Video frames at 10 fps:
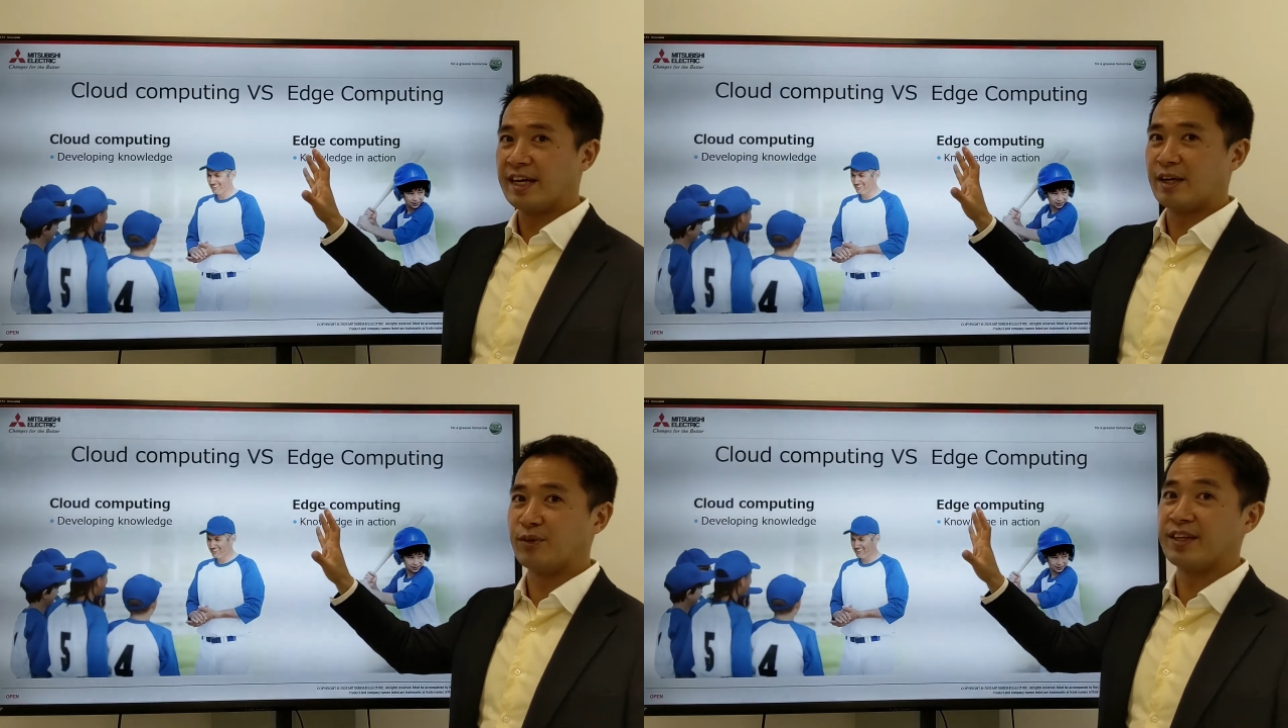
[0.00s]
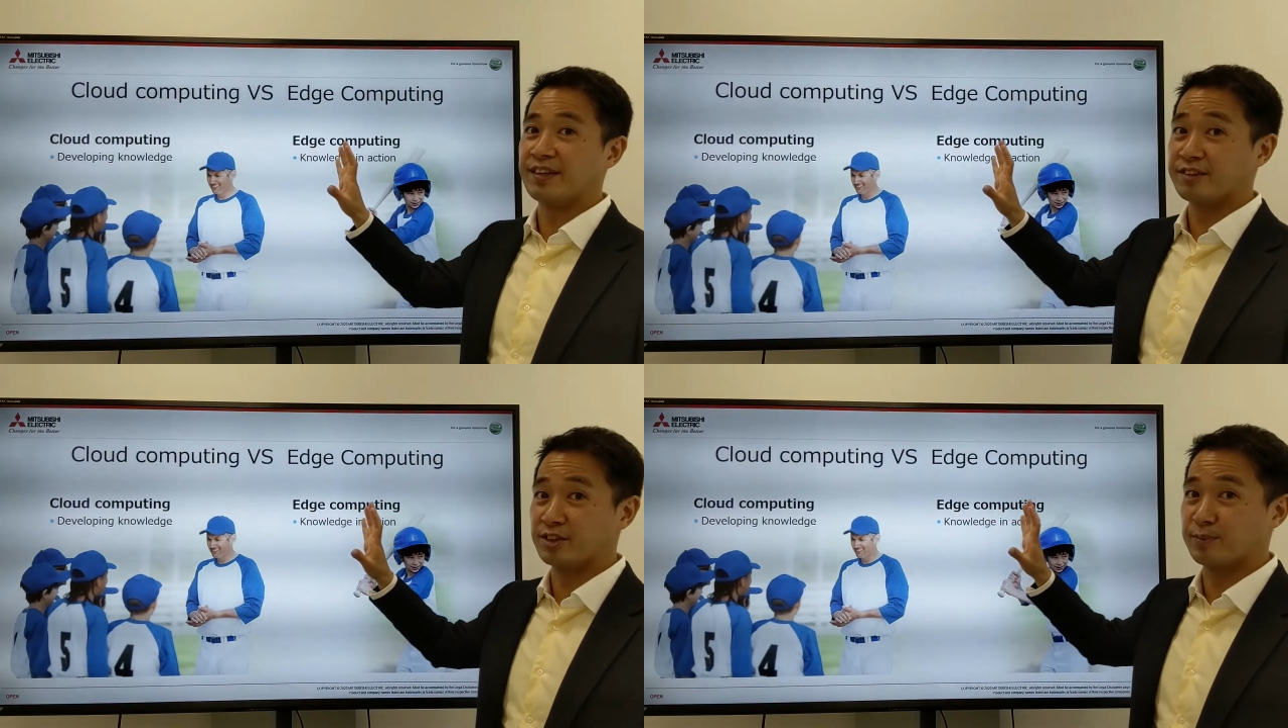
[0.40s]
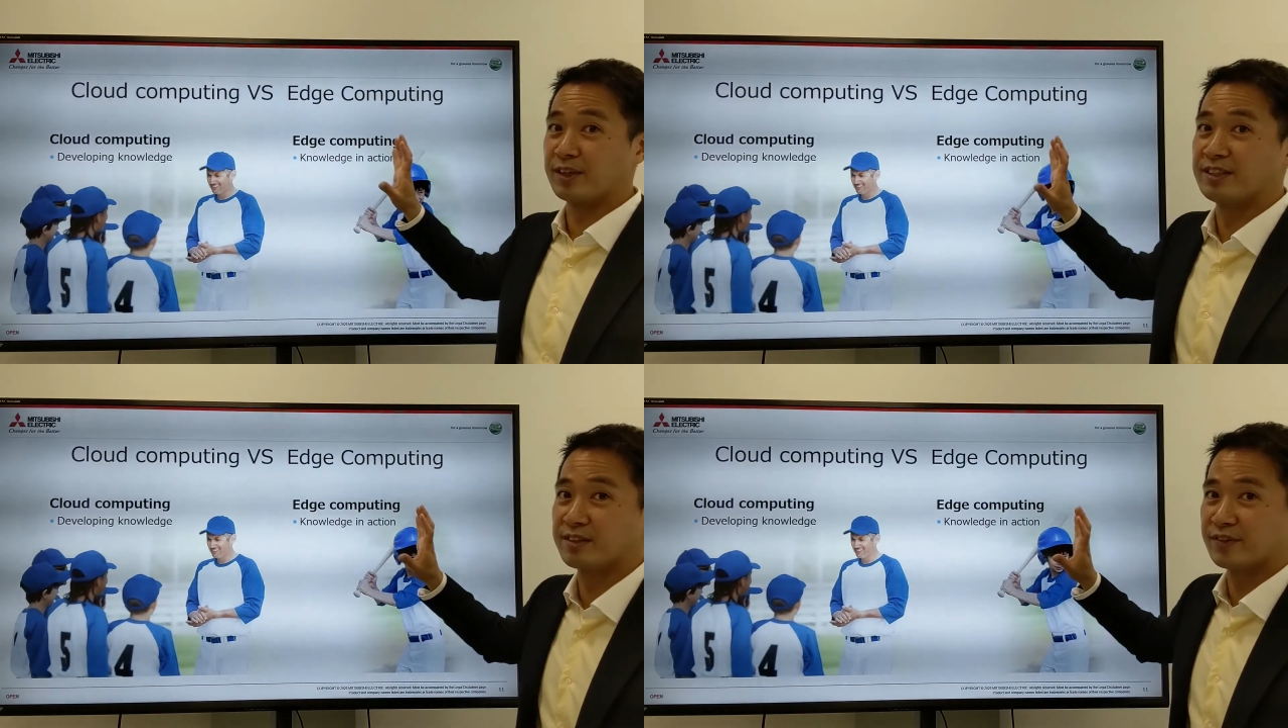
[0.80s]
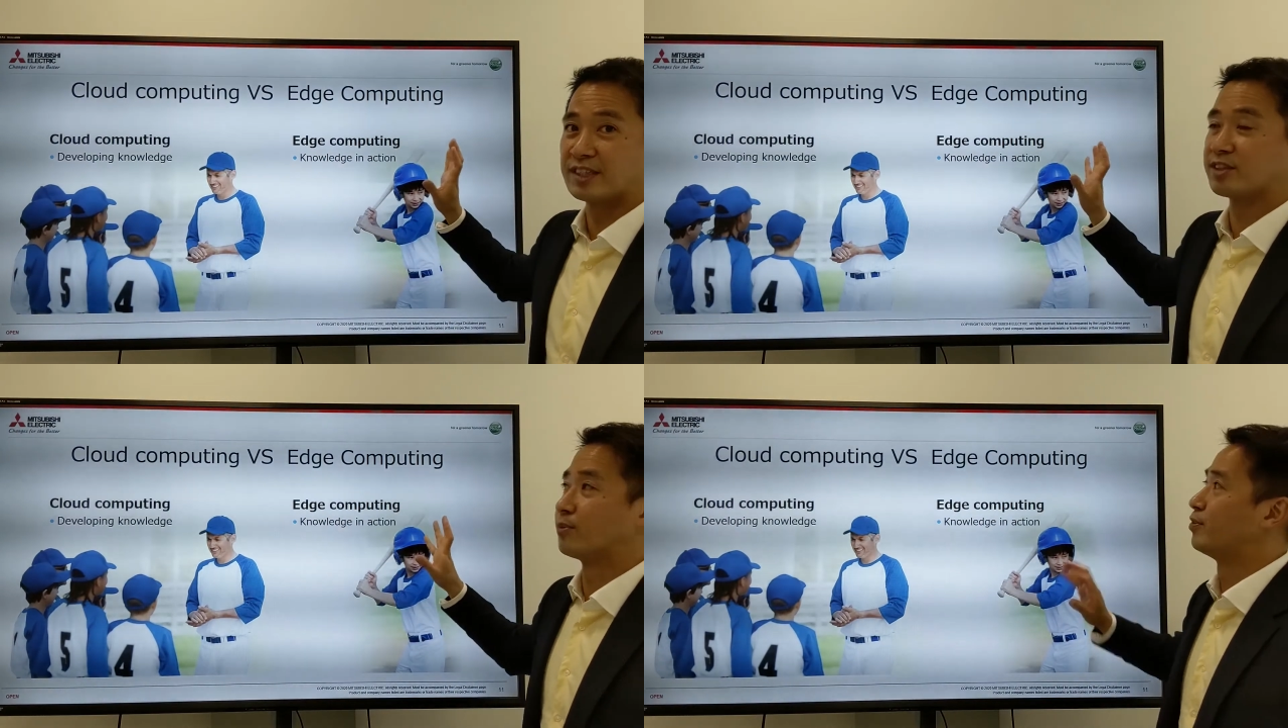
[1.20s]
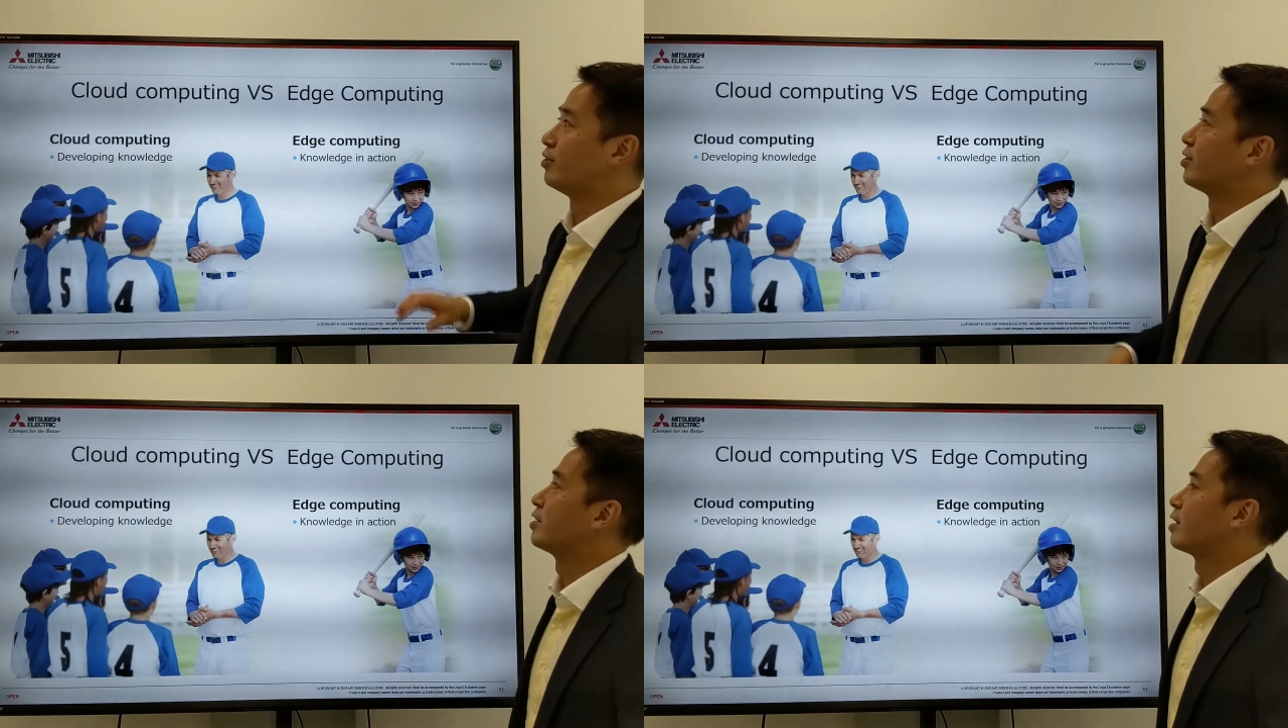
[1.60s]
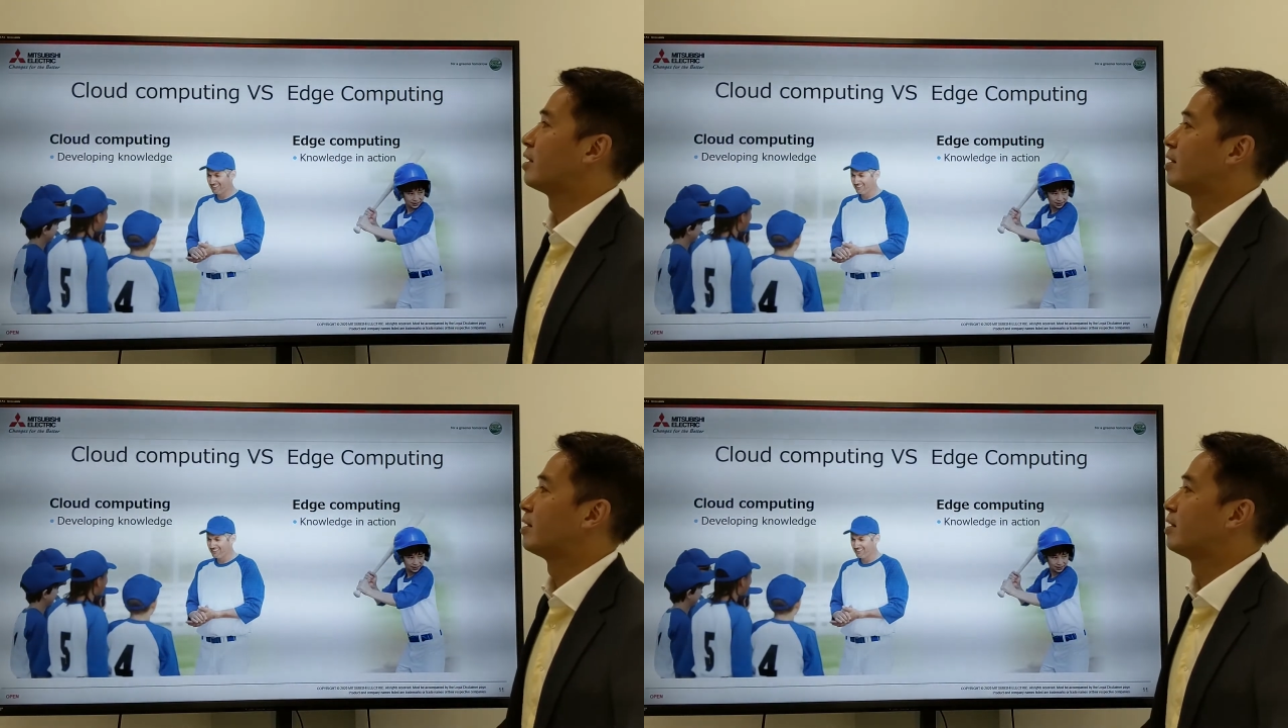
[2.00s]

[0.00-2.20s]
and we think there's a place of edge computing.